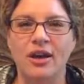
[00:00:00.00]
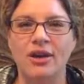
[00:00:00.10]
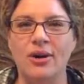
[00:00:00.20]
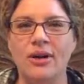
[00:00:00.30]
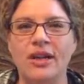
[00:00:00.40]

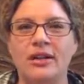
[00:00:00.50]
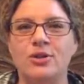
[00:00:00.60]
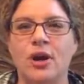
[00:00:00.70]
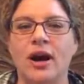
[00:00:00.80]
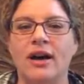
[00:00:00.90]
Yoga
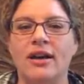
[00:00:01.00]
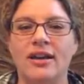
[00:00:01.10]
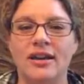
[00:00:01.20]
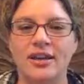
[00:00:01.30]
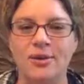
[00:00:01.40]
Nidra
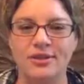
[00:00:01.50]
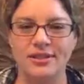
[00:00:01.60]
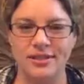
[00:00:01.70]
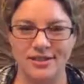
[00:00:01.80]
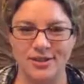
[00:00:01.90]

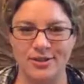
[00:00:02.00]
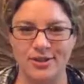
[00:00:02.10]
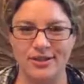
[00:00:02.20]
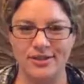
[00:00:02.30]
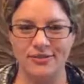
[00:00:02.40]
uses a
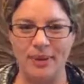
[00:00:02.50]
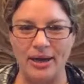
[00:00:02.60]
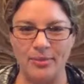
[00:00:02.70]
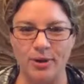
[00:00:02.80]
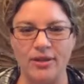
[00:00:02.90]
series of
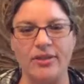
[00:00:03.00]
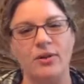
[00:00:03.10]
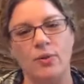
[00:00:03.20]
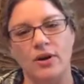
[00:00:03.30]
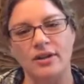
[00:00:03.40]
body, breath, and
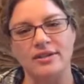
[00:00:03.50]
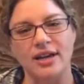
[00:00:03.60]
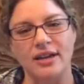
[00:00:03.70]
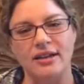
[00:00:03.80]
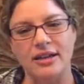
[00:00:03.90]
awareness
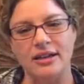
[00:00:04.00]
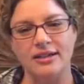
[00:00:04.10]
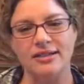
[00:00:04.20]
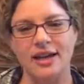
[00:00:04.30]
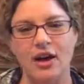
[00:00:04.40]

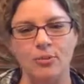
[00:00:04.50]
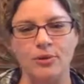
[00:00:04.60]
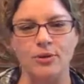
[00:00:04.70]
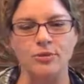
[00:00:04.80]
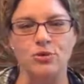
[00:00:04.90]
techniques to help
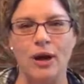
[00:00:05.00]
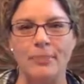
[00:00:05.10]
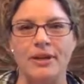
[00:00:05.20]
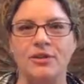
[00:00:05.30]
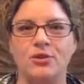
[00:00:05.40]
you drop
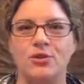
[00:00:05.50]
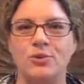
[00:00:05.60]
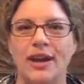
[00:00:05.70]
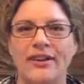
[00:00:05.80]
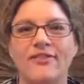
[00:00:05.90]
into
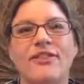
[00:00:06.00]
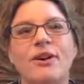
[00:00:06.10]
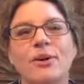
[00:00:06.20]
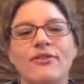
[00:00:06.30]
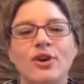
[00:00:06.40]
a
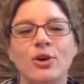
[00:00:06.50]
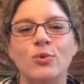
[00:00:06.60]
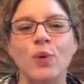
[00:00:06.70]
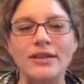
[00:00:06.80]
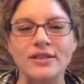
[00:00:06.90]
very, very
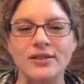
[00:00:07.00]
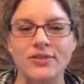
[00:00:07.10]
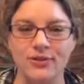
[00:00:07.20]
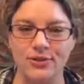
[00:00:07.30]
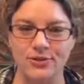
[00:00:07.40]

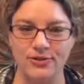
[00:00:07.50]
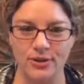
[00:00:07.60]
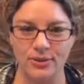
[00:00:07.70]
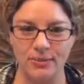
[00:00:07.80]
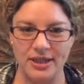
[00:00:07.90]
restful,
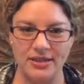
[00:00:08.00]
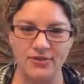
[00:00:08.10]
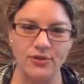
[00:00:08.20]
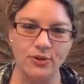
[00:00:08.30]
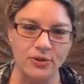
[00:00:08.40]
very
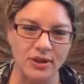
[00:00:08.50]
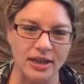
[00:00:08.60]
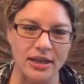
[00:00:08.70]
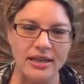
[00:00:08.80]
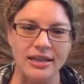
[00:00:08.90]
peaceful
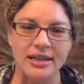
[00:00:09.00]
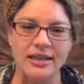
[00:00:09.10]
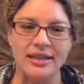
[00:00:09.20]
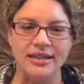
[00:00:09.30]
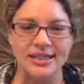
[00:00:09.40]

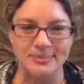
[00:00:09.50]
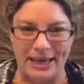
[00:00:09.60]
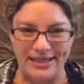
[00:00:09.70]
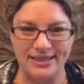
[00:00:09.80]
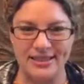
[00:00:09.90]

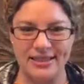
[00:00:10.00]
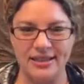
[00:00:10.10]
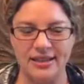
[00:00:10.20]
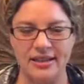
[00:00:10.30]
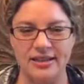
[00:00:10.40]
space.
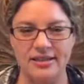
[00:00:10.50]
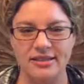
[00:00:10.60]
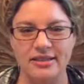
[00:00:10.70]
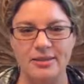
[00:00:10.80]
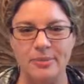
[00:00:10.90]
And this is
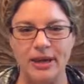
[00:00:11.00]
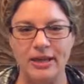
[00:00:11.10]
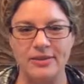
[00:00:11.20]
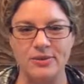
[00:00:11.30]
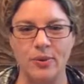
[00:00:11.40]
a
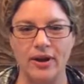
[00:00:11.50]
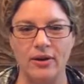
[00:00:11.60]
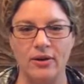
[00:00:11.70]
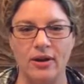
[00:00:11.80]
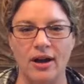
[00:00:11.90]
space where